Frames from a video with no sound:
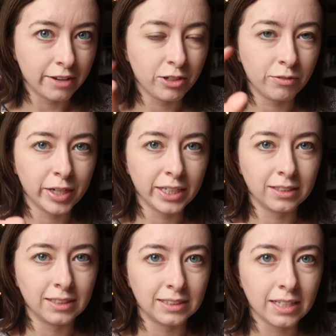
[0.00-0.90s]
If you fit
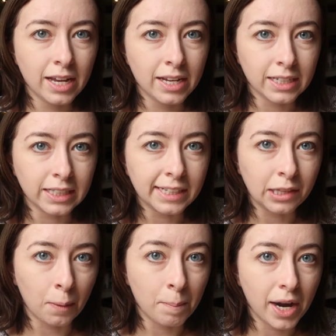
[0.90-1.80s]
into this neat
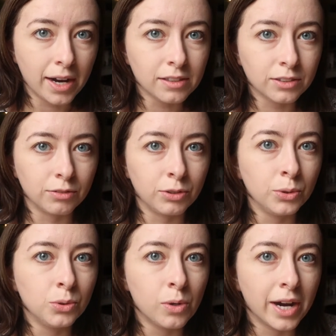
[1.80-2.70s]
little box of
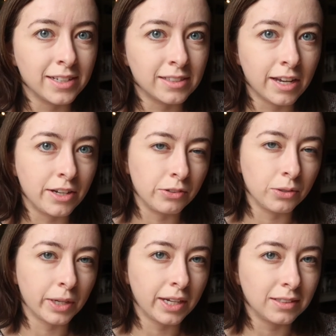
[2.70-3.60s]
who I say you're
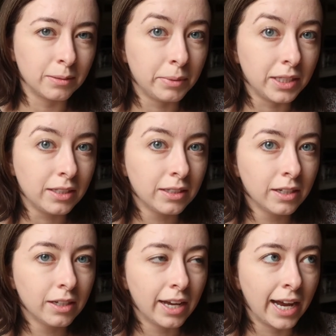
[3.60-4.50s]
okay to be,
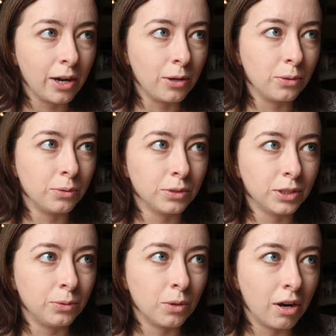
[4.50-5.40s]
how
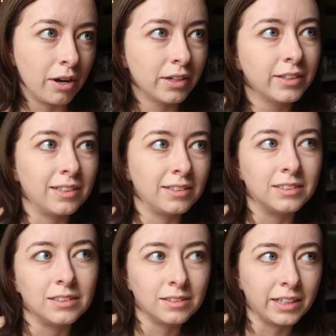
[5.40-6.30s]
you are, that
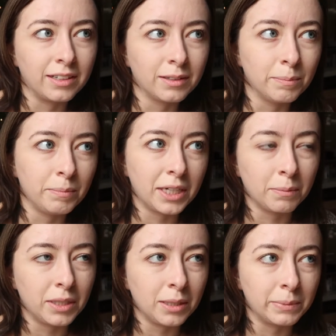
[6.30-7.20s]
doesn't like
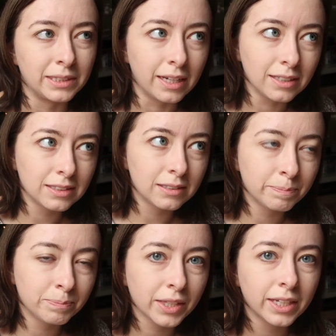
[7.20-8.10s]
make me upset.
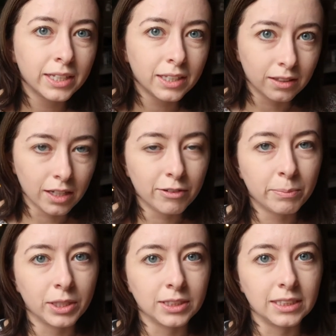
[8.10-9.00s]
Love a
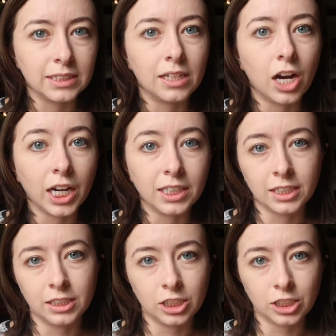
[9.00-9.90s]
person
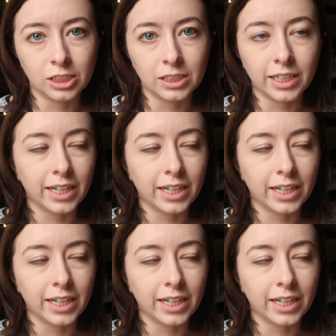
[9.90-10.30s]
unconditionally.